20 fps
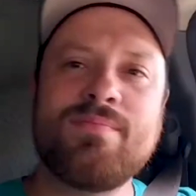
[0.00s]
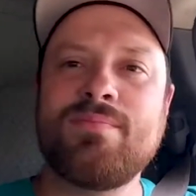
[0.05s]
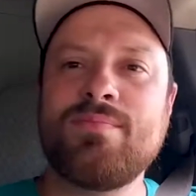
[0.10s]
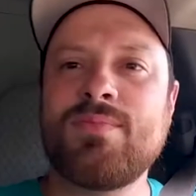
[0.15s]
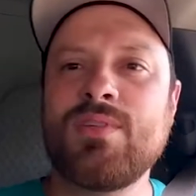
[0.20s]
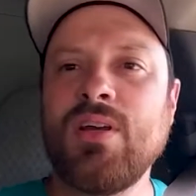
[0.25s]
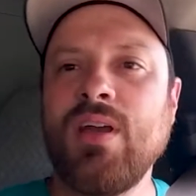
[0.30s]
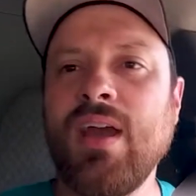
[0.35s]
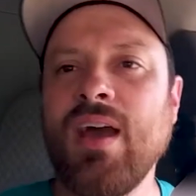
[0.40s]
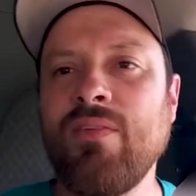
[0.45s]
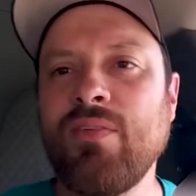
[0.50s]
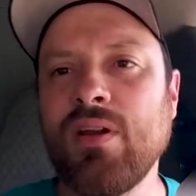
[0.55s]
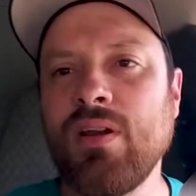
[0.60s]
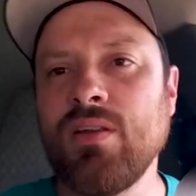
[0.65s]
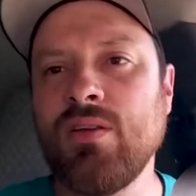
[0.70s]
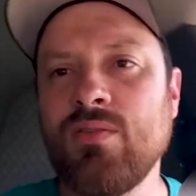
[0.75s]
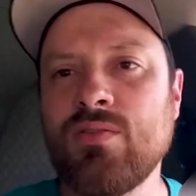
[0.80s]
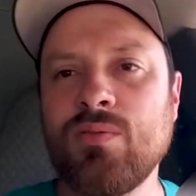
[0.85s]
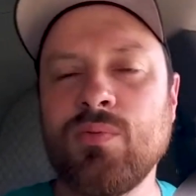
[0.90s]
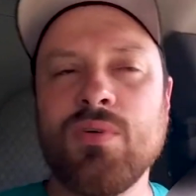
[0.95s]
So yeah, I'm going to
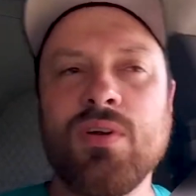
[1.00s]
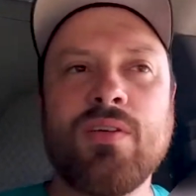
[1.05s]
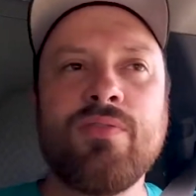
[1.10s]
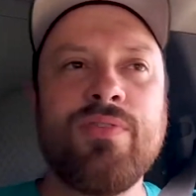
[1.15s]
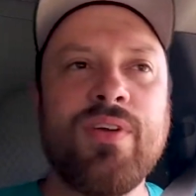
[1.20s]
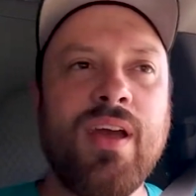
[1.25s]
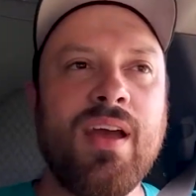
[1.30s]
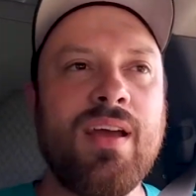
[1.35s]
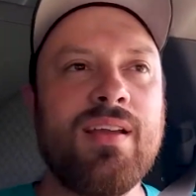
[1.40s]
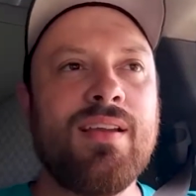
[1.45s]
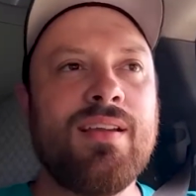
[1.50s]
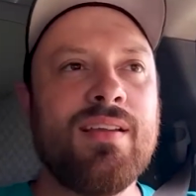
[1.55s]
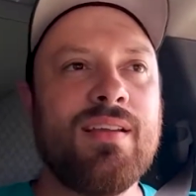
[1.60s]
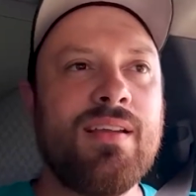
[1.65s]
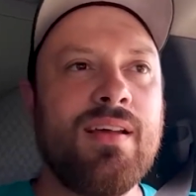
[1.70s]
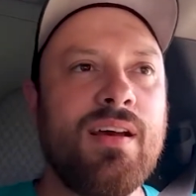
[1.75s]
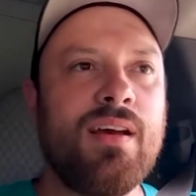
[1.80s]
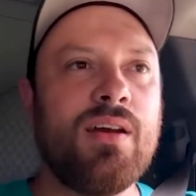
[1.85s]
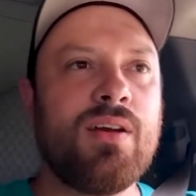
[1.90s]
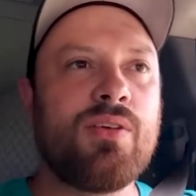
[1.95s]
use the work van and
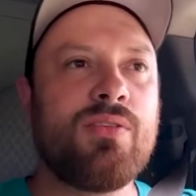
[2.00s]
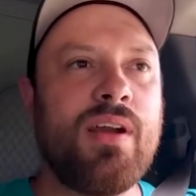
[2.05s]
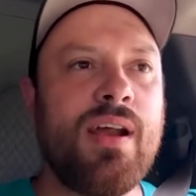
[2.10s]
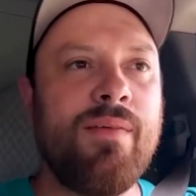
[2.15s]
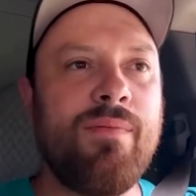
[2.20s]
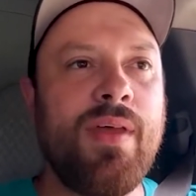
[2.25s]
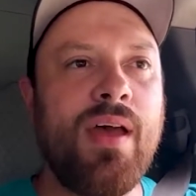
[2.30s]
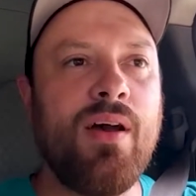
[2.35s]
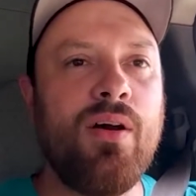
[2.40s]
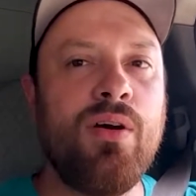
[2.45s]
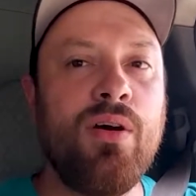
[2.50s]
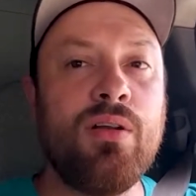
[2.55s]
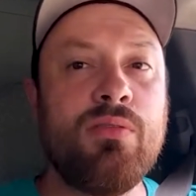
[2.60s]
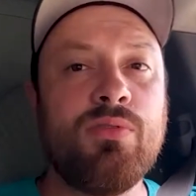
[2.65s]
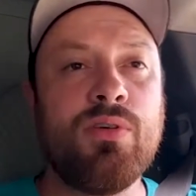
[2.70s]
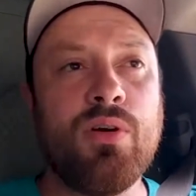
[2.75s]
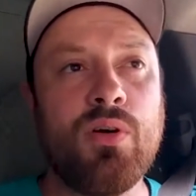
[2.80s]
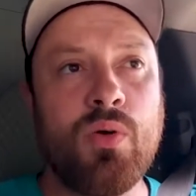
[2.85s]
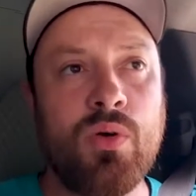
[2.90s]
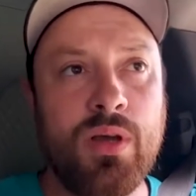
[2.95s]
grab that hood
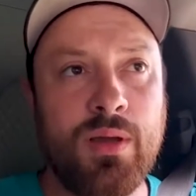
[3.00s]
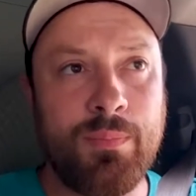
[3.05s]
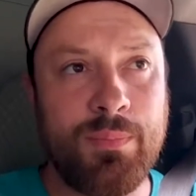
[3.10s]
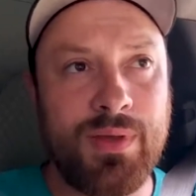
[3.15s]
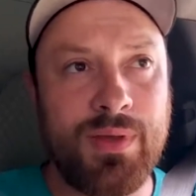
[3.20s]
real quick